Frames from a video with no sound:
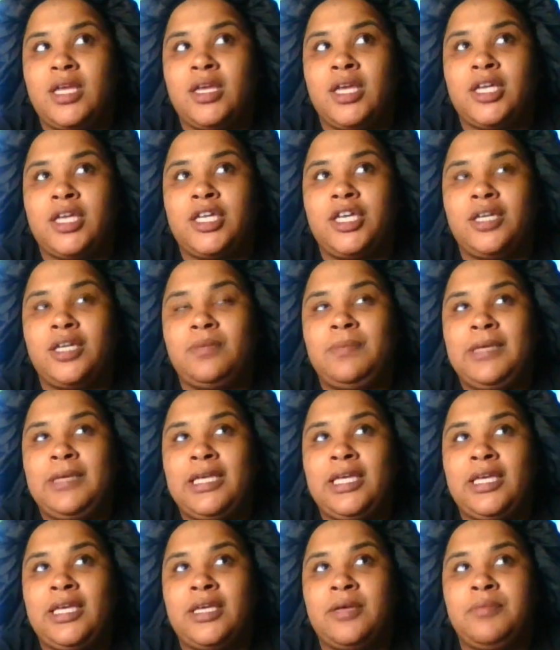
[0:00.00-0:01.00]
It could
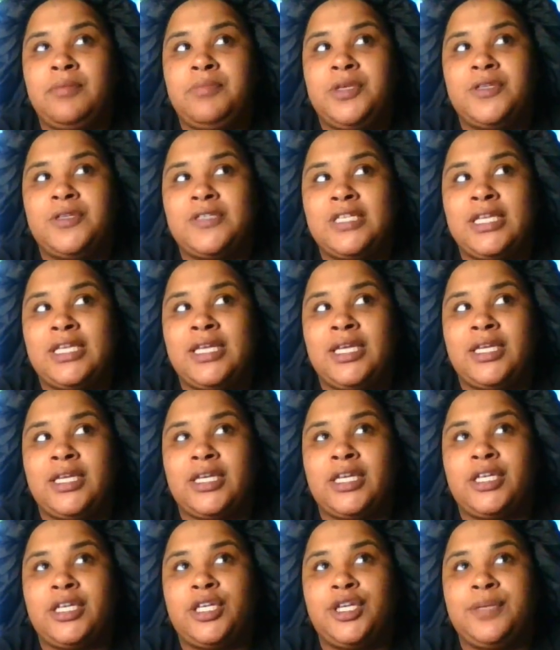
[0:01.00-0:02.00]
be music,
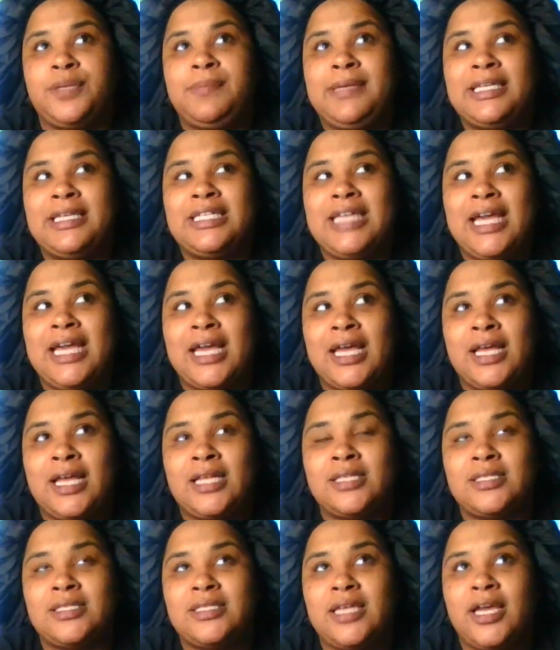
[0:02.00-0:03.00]
it could be
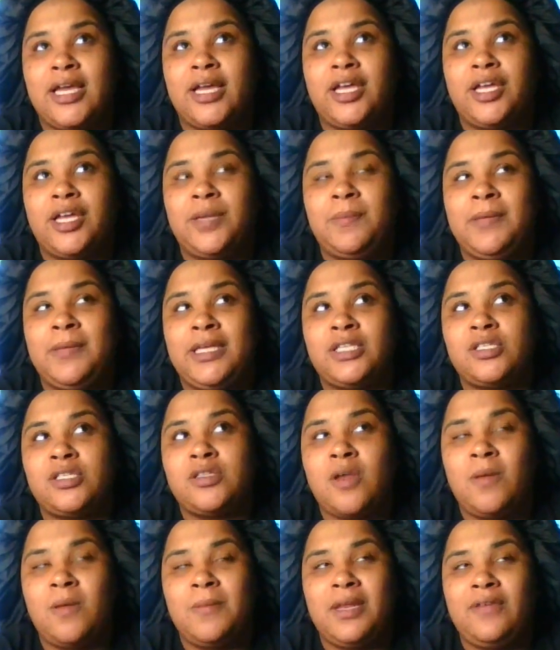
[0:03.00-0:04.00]
dance, it could be
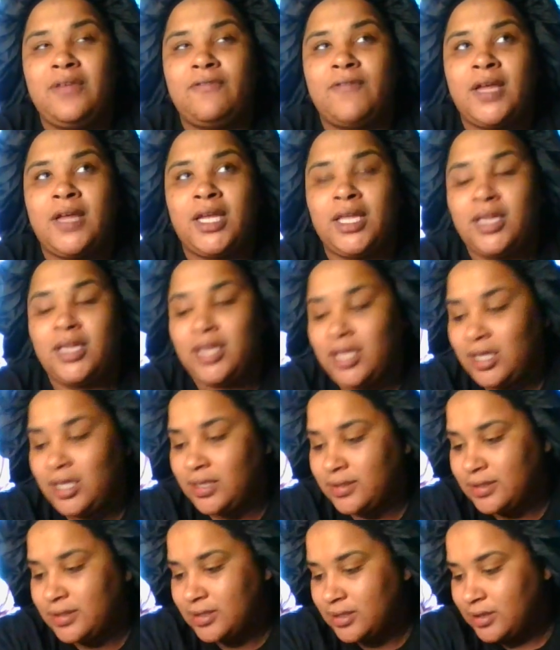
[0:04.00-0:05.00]
so many fucking
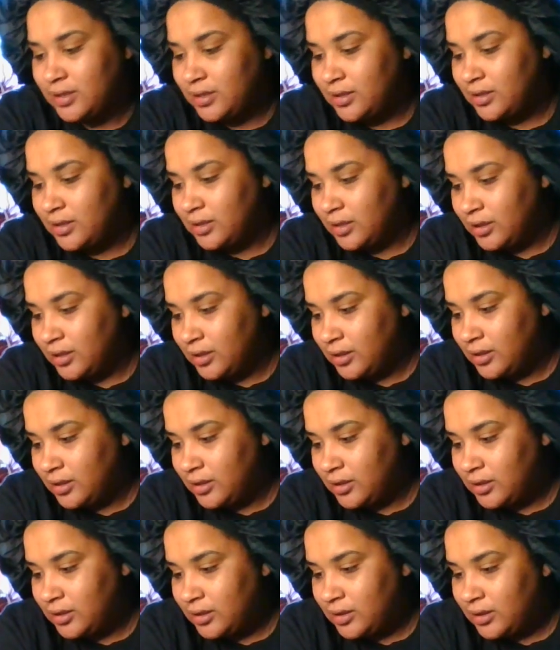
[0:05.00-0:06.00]
things.
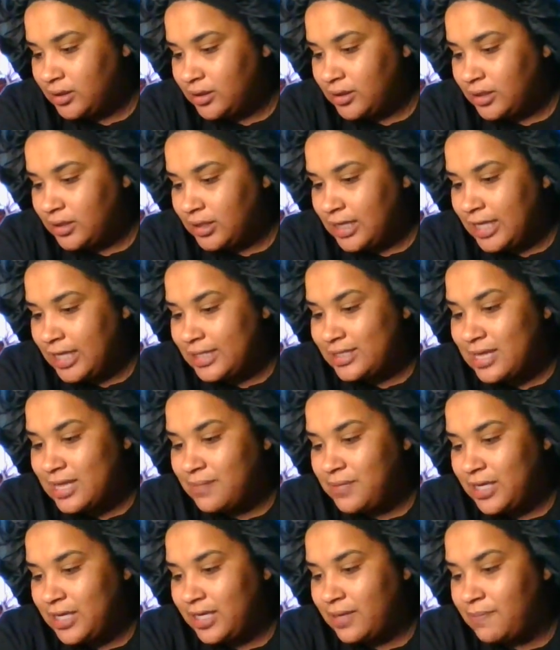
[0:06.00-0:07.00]
It's
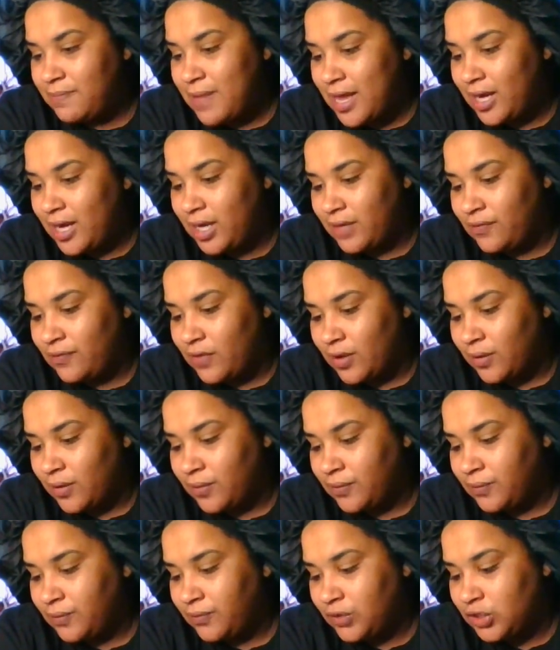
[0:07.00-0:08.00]
something competitive
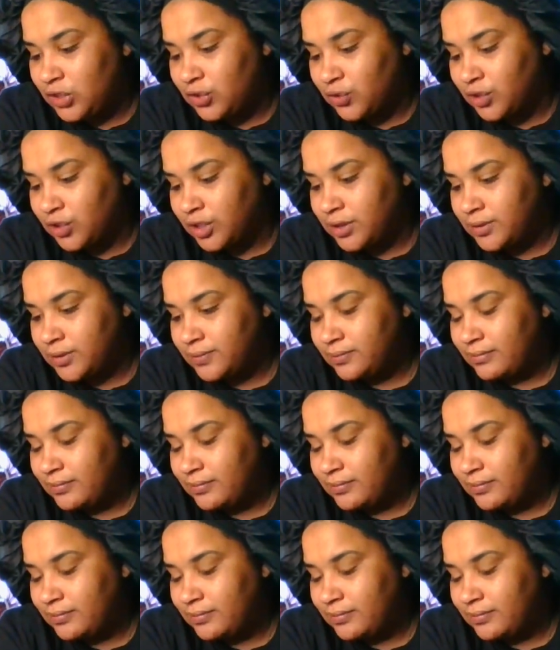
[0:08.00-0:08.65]
though, for sure.